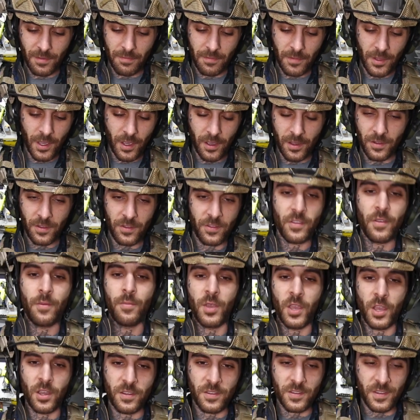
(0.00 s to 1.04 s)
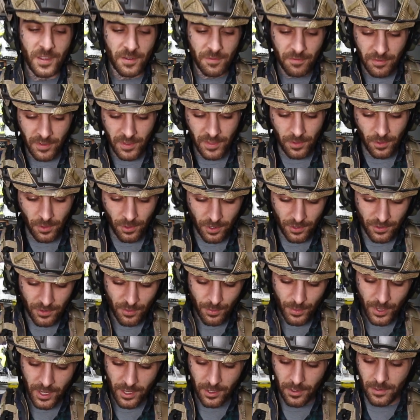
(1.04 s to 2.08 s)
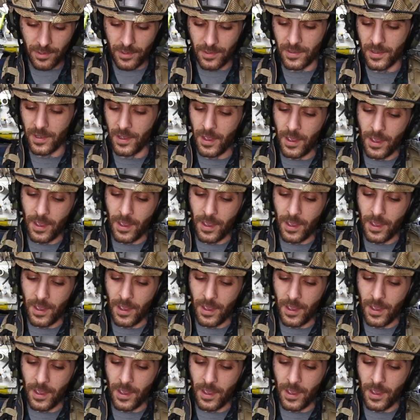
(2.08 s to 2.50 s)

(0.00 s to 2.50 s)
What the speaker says: gun. Some guns can fit the larger batteries,